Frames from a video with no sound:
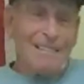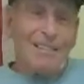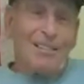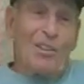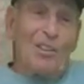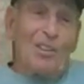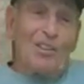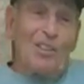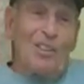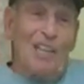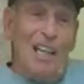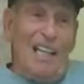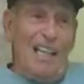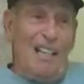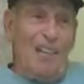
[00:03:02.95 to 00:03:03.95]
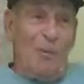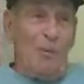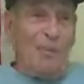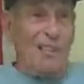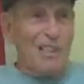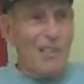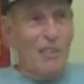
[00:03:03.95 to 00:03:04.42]
So he stood there. He didn't know
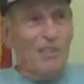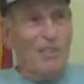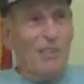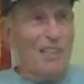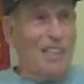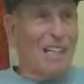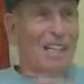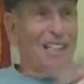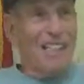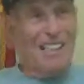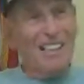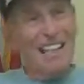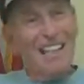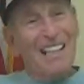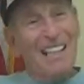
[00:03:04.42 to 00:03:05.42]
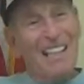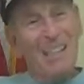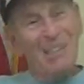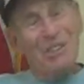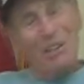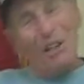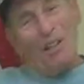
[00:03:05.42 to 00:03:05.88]
what to do.
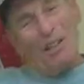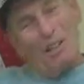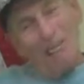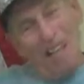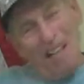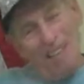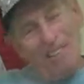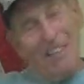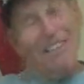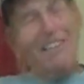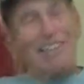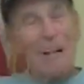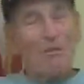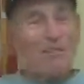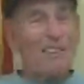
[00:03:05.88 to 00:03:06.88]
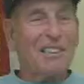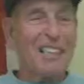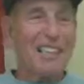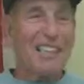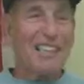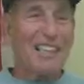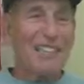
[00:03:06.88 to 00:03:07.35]
He turned around. That was
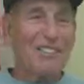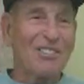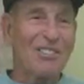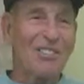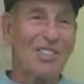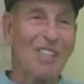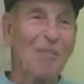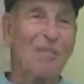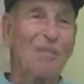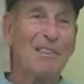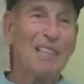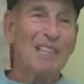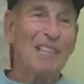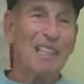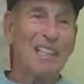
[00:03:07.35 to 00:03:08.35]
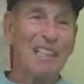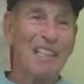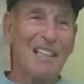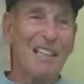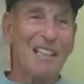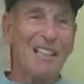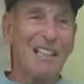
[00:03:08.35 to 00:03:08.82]
it. That was the job.
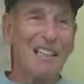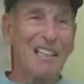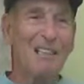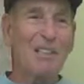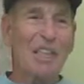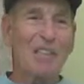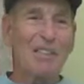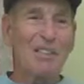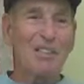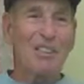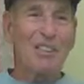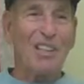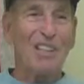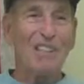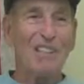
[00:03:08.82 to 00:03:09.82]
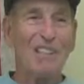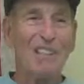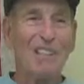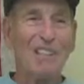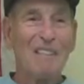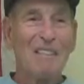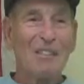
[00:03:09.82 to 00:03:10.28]
And then he got discharged.
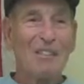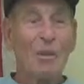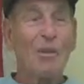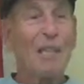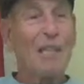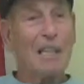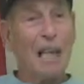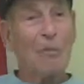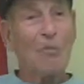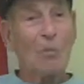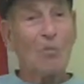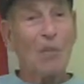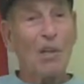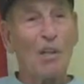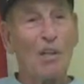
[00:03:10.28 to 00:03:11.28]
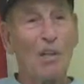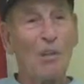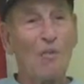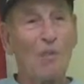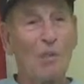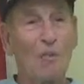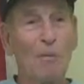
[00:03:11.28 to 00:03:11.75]
So he came to work
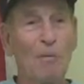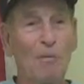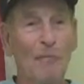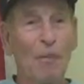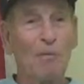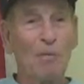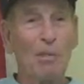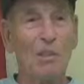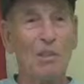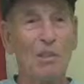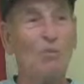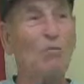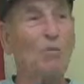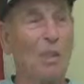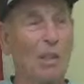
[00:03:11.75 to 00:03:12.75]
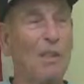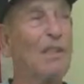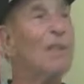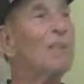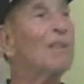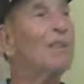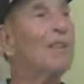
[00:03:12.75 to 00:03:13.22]
with me, and we
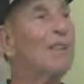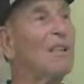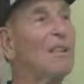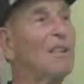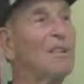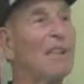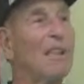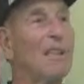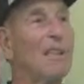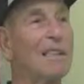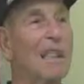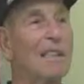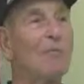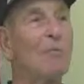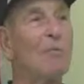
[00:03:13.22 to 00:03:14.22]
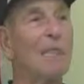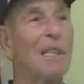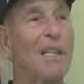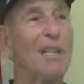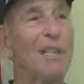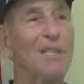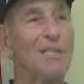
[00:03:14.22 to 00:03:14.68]
worked up until not too
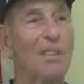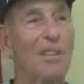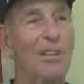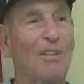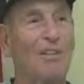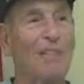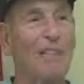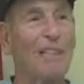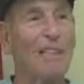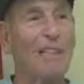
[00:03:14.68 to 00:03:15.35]
many years ago.